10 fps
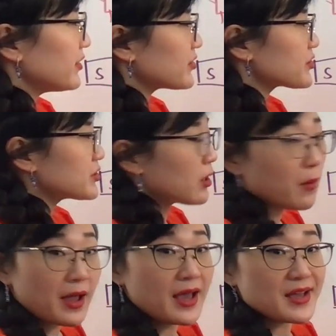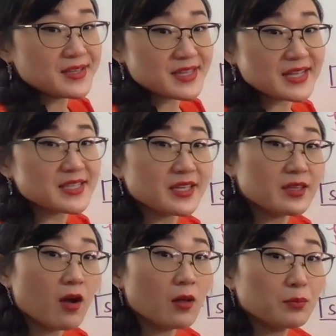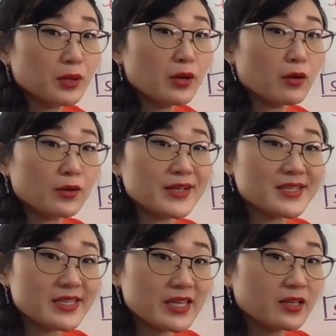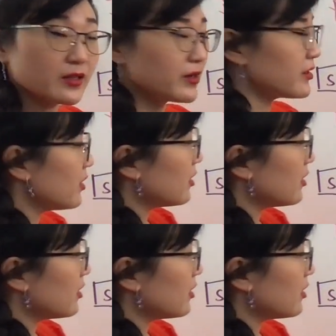There's no S. It's not plural. It's singular.